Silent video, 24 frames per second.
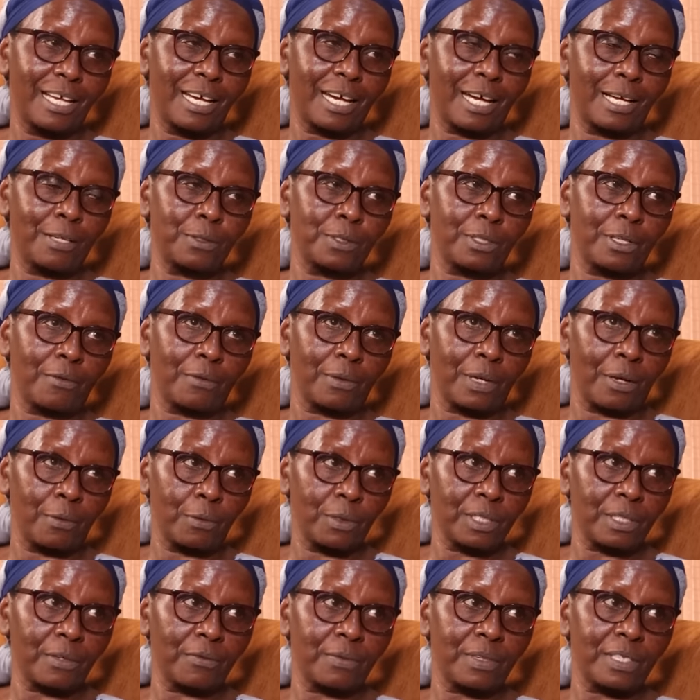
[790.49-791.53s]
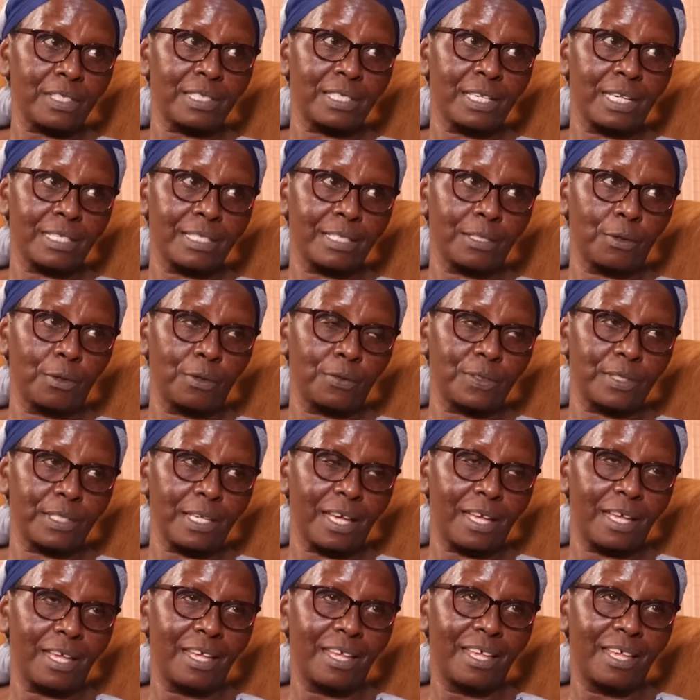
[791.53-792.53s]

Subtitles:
I was the first nursing officer